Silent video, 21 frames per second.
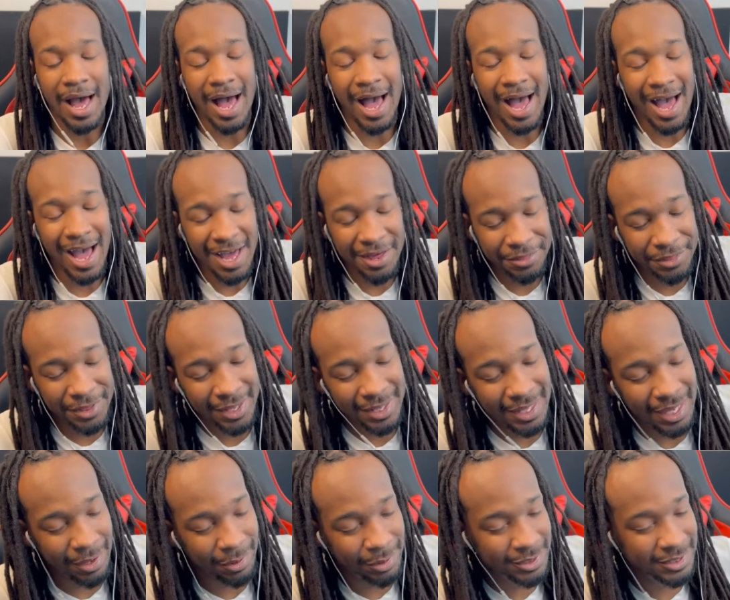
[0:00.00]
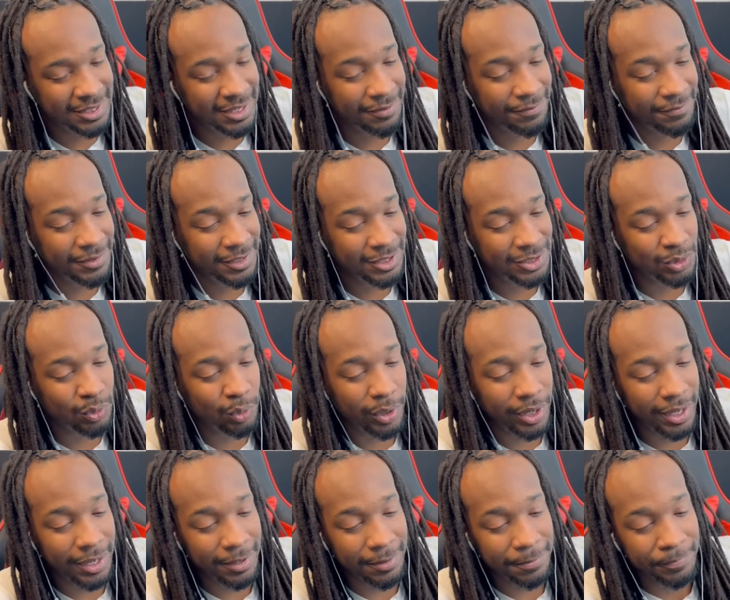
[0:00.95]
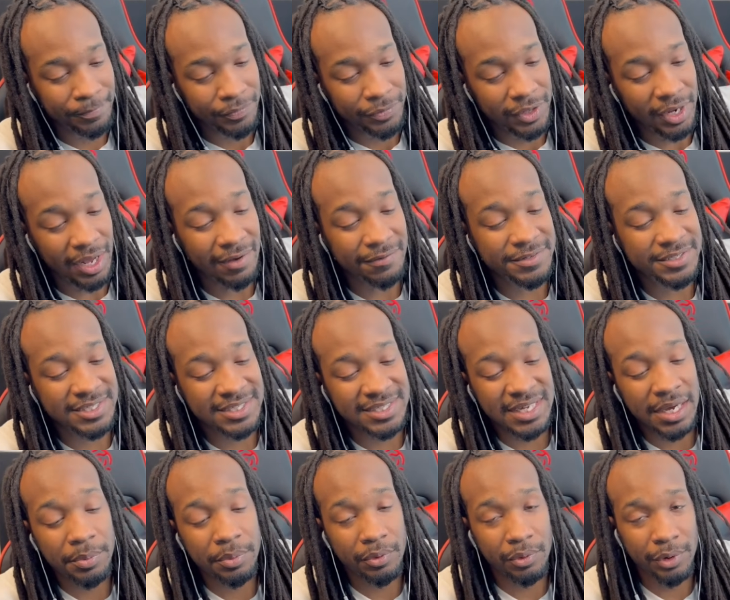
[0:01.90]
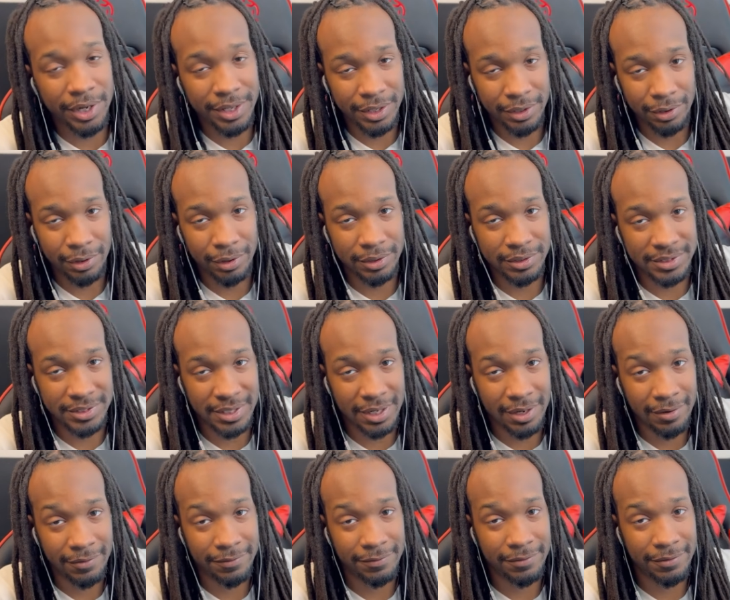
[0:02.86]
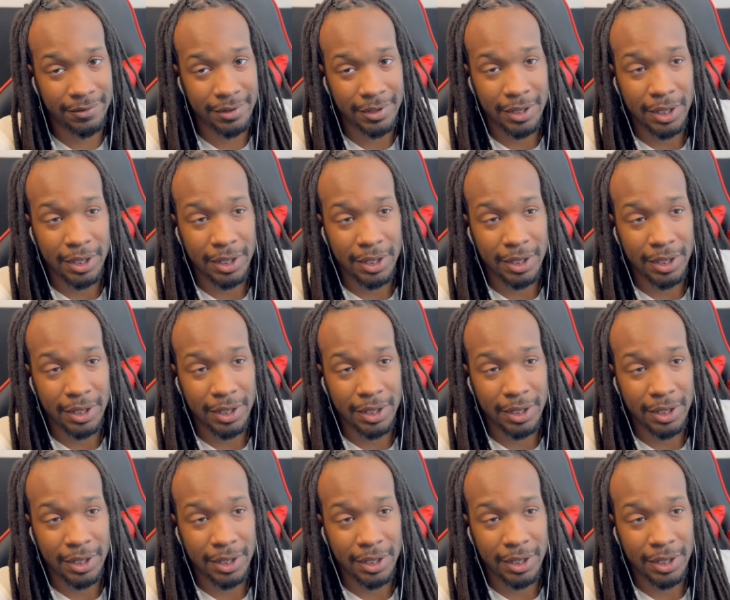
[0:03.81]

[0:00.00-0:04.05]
I think that was Tiffany's way of separating herself.